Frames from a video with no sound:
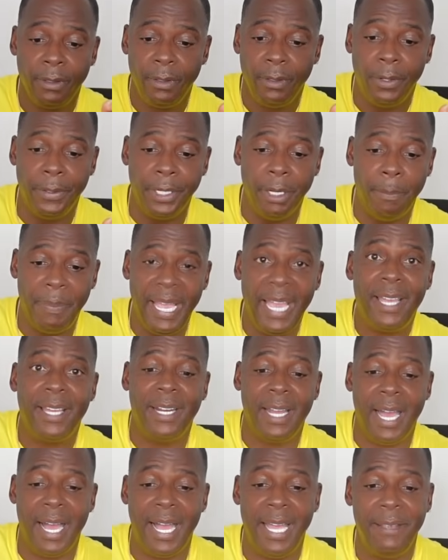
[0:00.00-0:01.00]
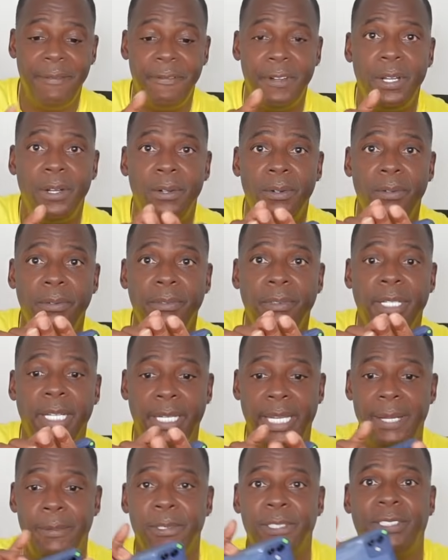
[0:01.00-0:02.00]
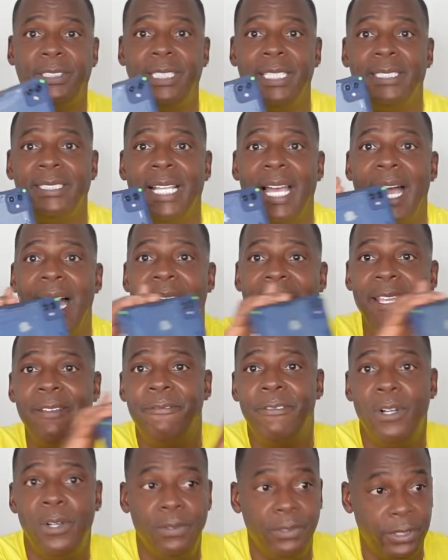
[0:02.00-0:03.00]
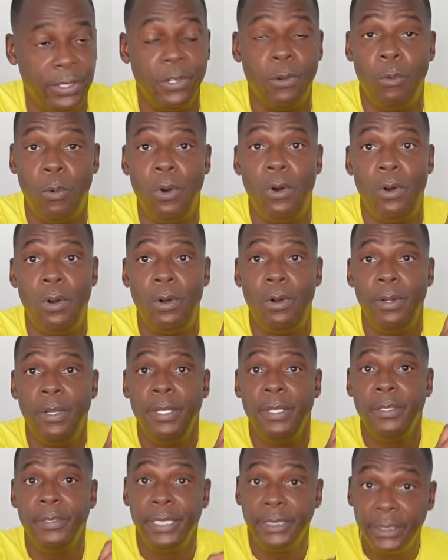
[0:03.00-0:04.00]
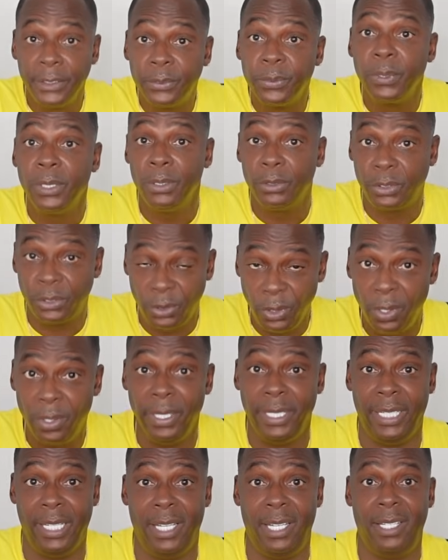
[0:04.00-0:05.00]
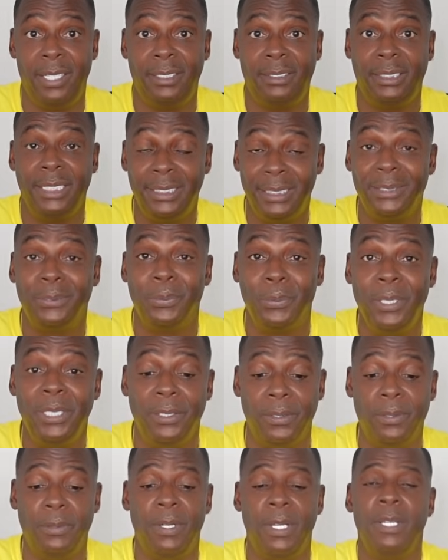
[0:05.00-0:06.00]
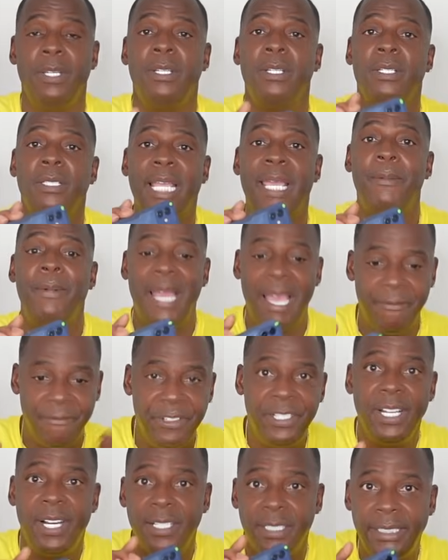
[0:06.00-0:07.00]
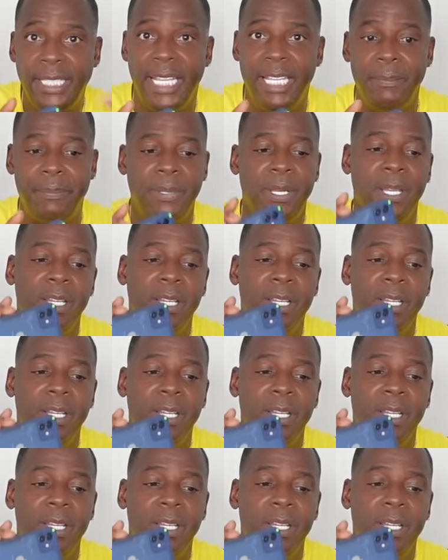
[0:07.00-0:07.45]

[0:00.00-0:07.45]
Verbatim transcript: on the back of the iPhone and they would stick the iPhone to the wall. This is real story, guys. This is real. They would have duct tape